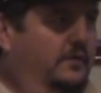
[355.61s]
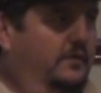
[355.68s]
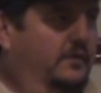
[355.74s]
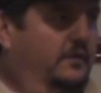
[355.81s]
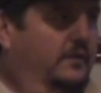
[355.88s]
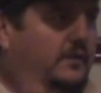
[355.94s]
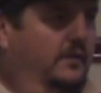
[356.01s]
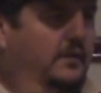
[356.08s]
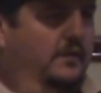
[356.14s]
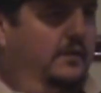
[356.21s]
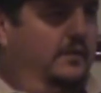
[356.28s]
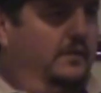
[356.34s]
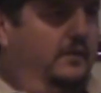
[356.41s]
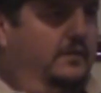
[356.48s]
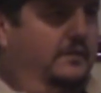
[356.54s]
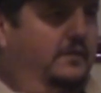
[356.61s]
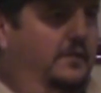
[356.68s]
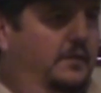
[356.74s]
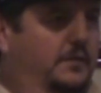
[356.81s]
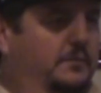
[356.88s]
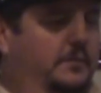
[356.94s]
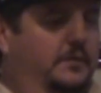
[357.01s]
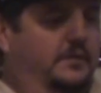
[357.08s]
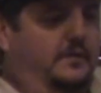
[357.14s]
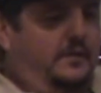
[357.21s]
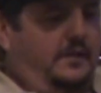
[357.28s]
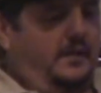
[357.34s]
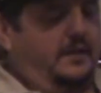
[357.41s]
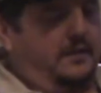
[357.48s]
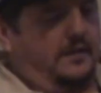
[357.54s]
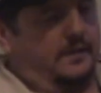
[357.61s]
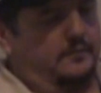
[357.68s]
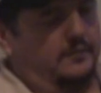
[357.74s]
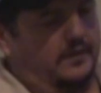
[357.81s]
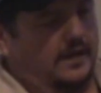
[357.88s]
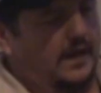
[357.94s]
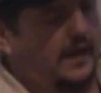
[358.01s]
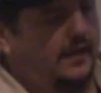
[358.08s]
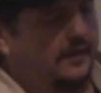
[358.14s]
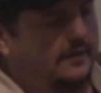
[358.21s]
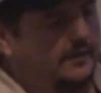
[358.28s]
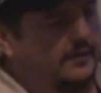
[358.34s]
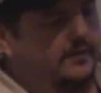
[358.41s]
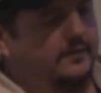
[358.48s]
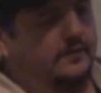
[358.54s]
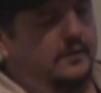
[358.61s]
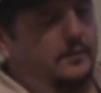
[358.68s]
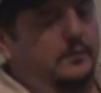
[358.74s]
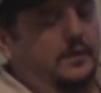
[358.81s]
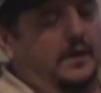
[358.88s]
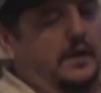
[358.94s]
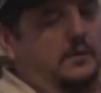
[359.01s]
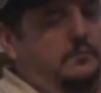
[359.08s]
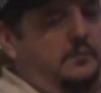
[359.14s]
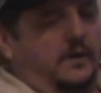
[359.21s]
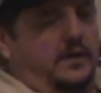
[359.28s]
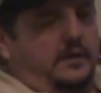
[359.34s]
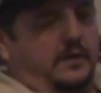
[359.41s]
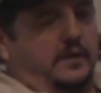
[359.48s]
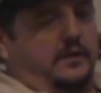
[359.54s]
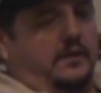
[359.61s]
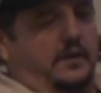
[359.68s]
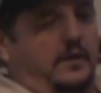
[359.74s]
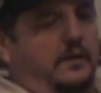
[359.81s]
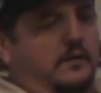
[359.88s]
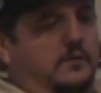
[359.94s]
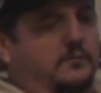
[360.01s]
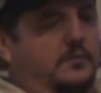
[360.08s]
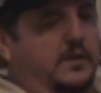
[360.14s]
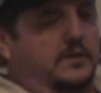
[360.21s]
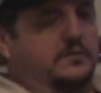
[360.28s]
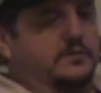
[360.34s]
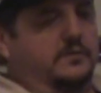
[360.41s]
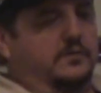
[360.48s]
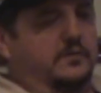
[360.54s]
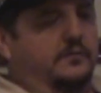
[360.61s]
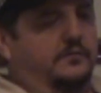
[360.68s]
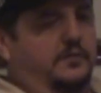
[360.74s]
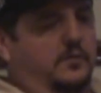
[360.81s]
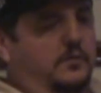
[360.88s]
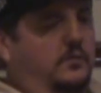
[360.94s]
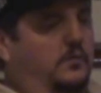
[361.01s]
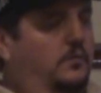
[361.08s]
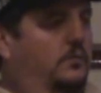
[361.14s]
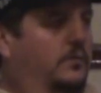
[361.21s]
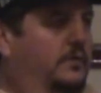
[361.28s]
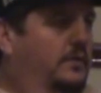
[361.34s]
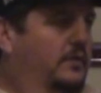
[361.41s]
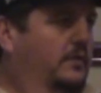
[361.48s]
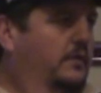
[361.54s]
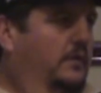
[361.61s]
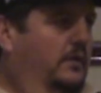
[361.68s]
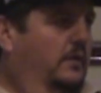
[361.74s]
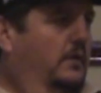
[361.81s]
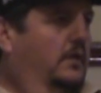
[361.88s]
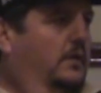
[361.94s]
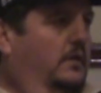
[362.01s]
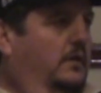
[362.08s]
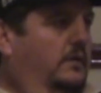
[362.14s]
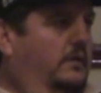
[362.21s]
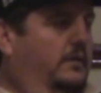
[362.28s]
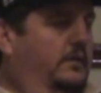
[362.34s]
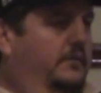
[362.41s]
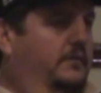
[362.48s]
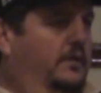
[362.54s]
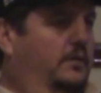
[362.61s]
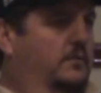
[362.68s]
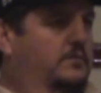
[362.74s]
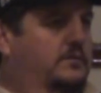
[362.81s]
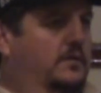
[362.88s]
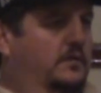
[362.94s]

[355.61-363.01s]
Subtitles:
You know, but in reality, you know, we had money in the air compressor and the fuel and the, you know, even though it was a